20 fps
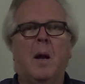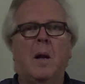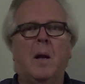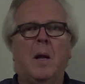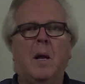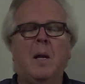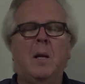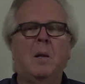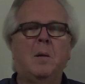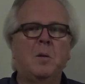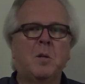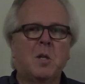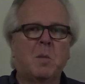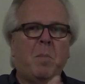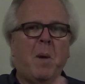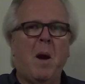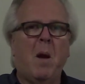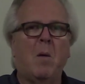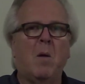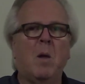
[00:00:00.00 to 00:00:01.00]
He didn't
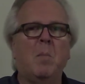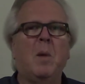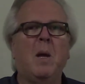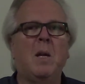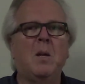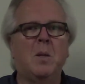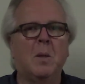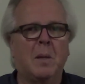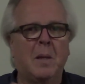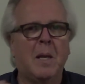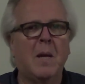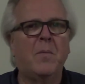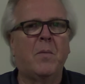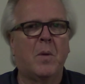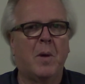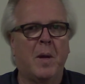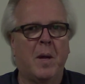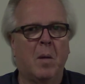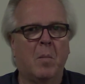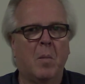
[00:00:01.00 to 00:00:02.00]
spare him, he
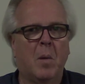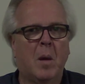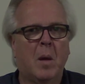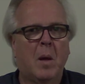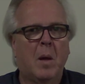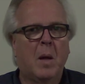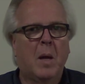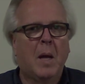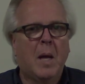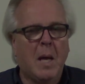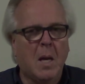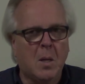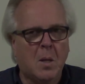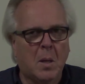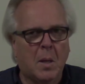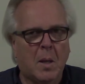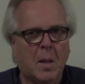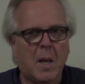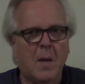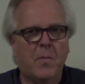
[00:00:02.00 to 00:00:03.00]
delivered him. He
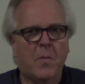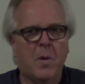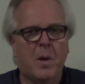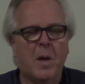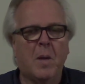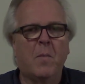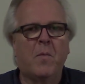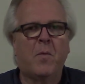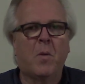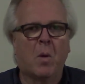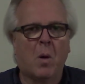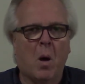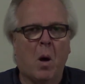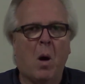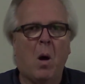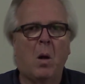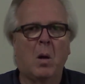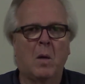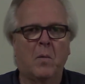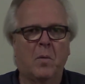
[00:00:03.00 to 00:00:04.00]
delivered him for
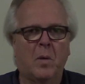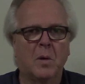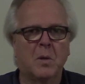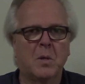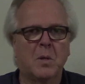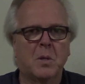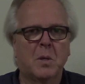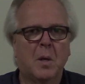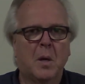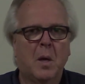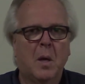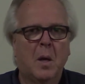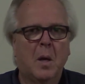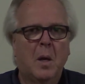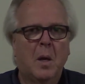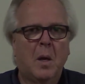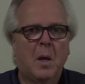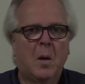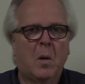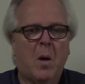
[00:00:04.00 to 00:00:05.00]
all of us.
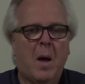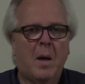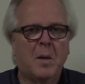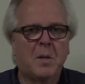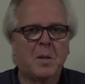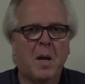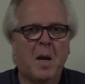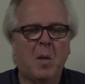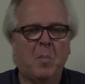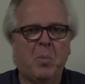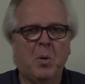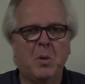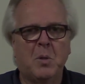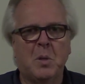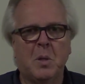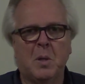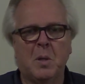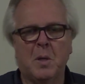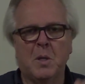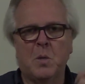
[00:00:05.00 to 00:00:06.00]
You know, Isaiah
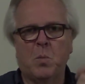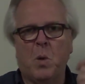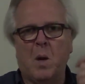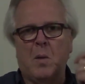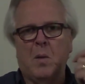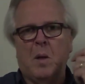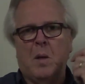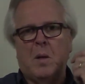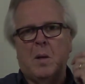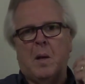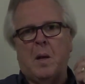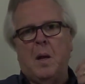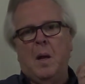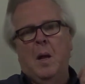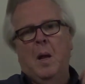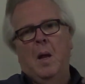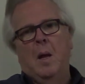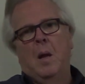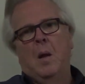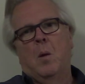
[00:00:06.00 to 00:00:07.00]
puts it this way, that
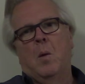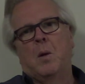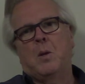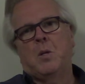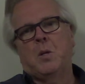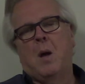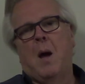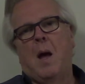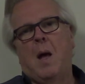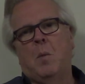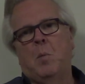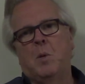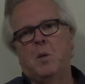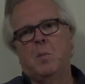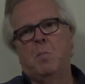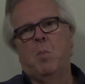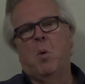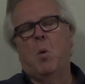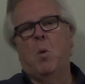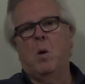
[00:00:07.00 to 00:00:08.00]
a child
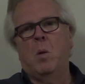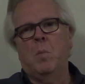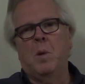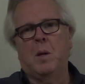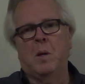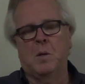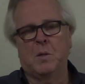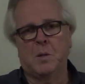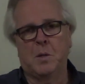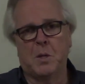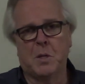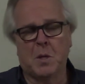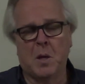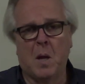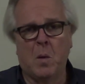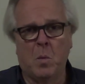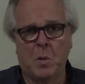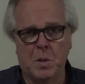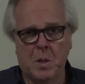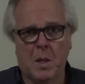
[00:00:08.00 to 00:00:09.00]
was born because a
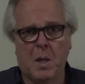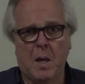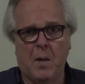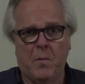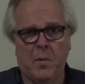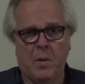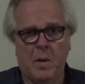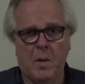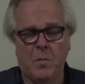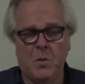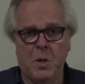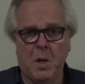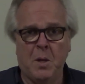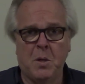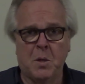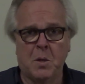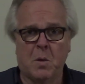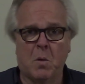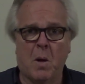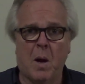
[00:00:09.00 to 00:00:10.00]
son was given. If
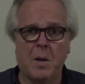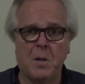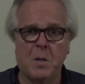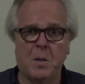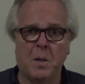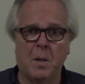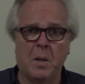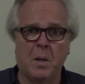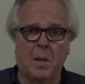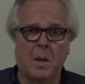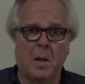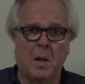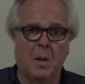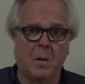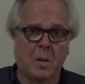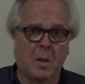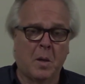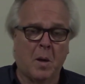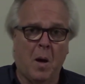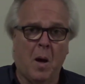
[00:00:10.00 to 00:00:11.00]
Jesus Christ
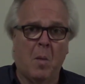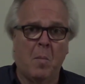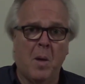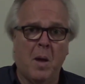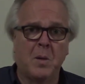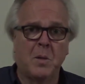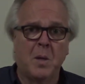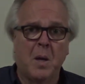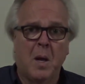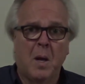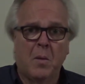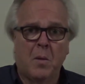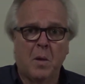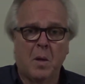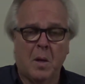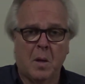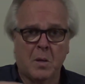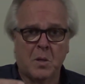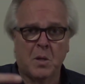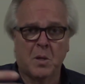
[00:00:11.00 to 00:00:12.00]
didn't come as
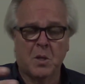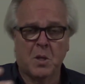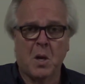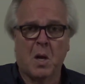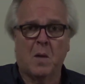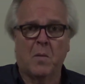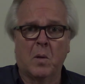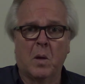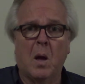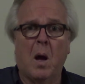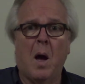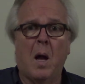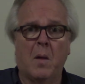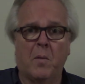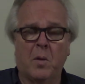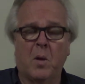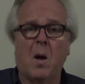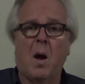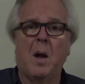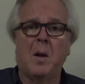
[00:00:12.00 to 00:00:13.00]
the Son of
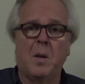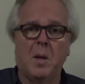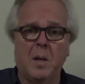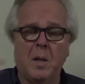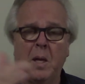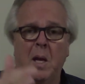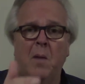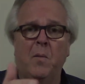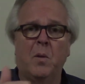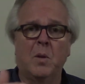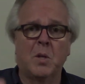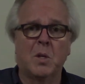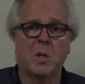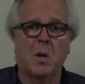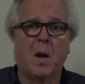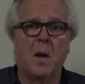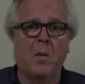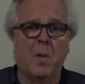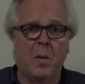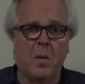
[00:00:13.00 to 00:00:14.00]
God, if God didn't give his
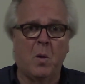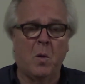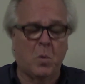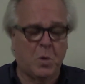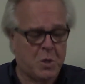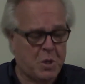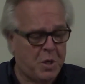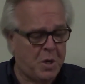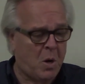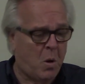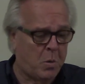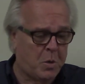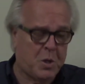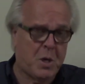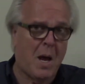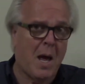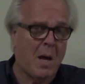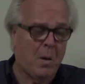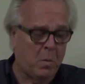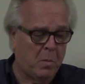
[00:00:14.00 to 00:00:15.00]
son, then there no
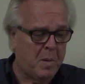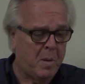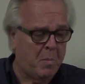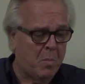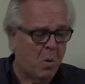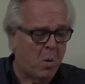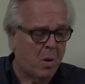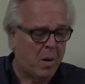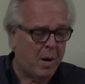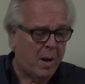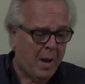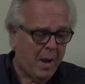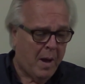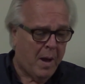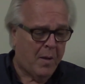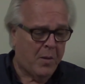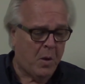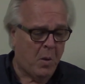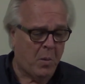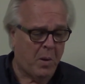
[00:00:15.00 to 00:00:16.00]
child would be born.
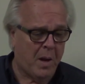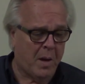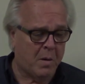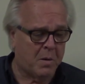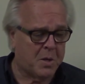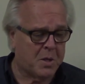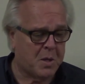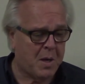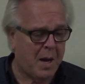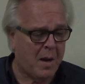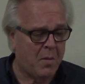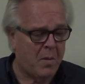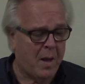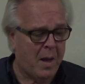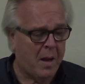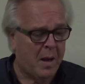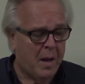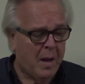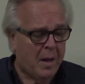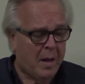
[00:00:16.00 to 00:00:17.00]
I think we can understand
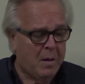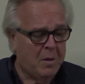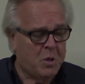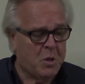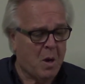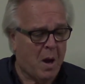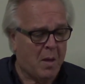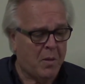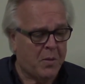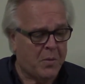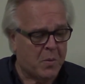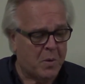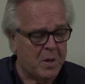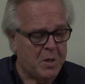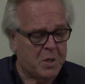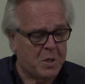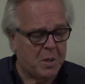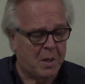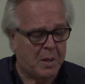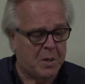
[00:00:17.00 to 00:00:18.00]
that. In John
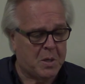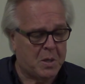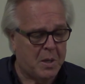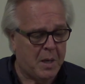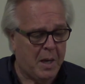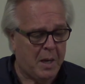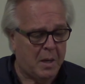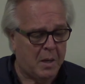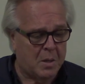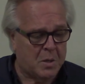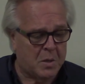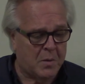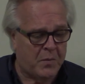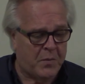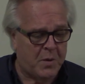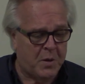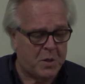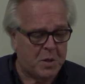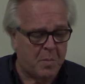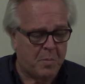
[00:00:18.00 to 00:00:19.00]
3:16, it's
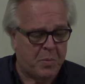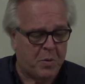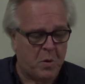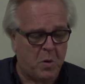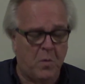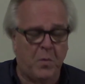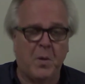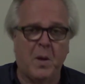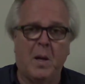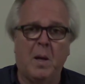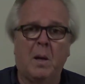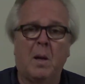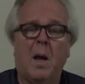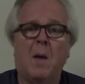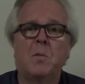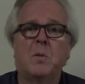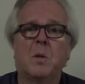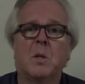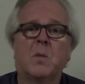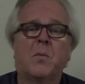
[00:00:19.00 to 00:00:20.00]
sufficient proof that he
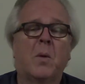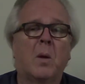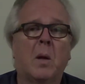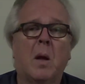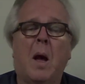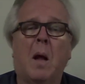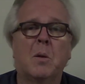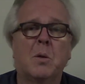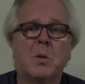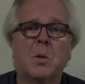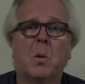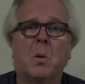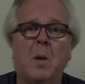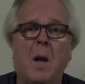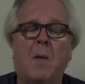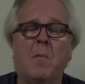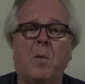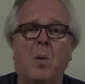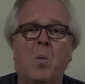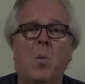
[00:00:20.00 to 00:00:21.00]
loves us. For God so
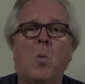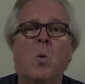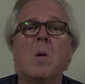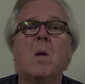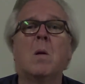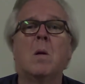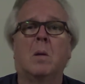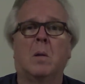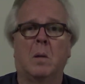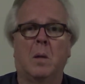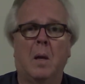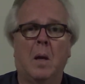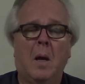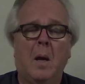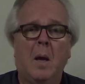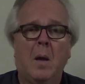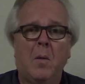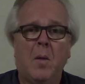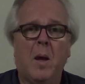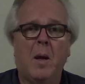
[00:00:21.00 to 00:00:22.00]
loved the world
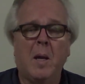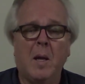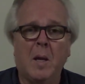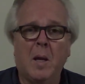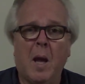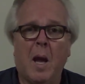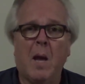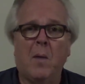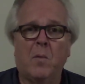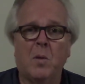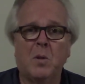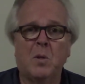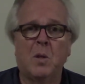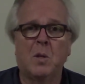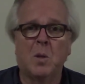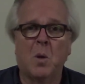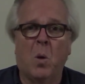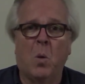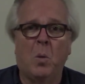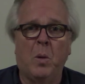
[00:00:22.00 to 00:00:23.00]
that he gave us
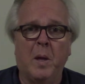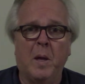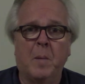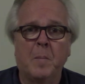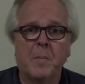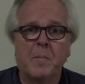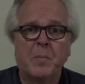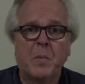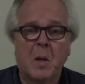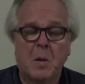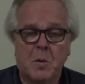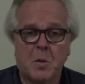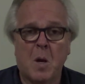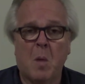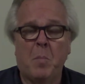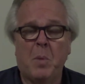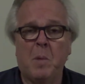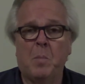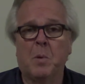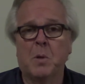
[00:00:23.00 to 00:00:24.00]
his only,
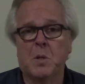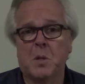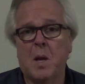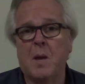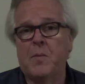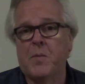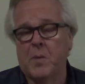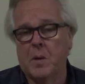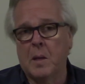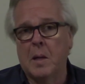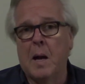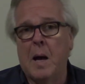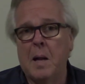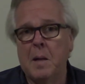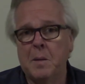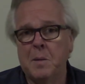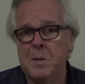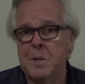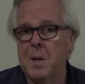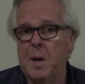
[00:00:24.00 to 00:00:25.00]
some people say
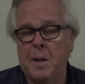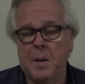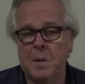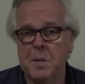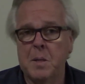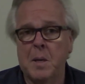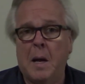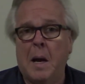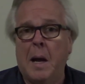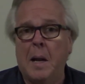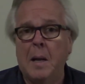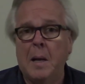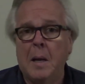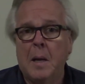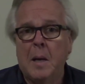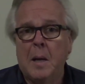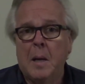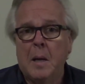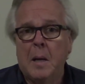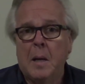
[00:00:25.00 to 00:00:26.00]
forgotten son. It's not.
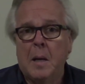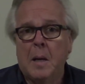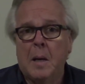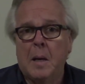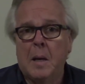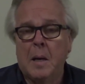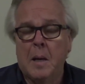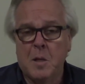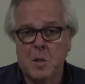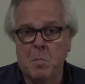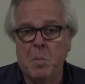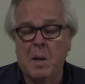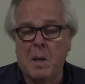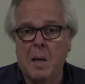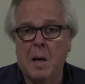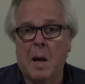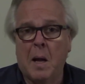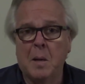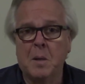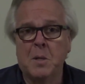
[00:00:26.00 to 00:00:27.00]
It's
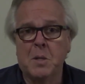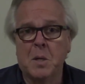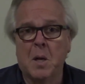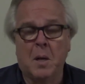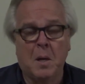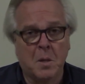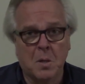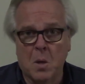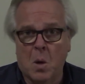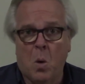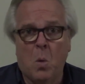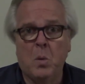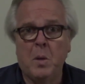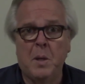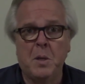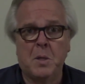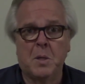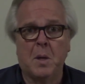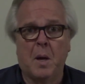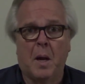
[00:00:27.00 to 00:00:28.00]
begotten son, his
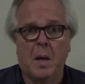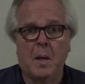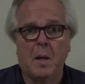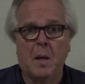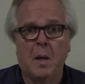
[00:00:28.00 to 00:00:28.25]
only son.